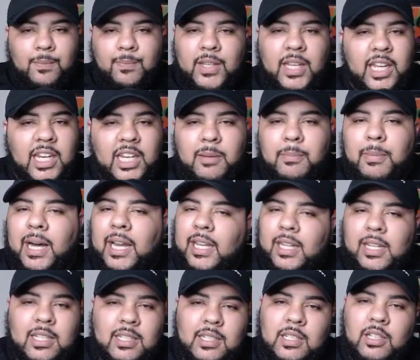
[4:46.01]
Anybody
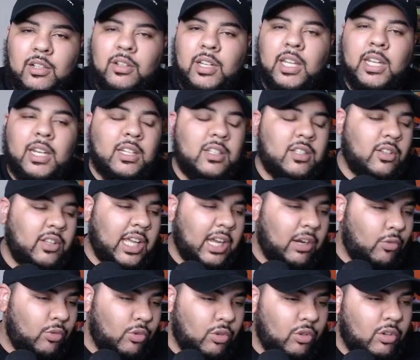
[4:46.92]
can still get it. So that
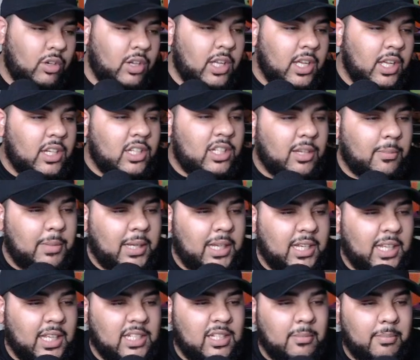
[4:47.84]
rule to me
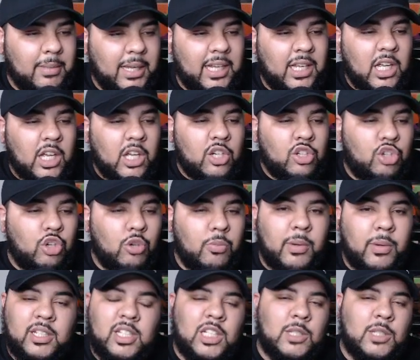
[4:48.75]
doesn't make too
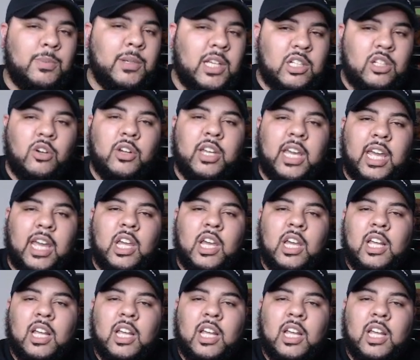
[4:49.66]
much sense because, okay,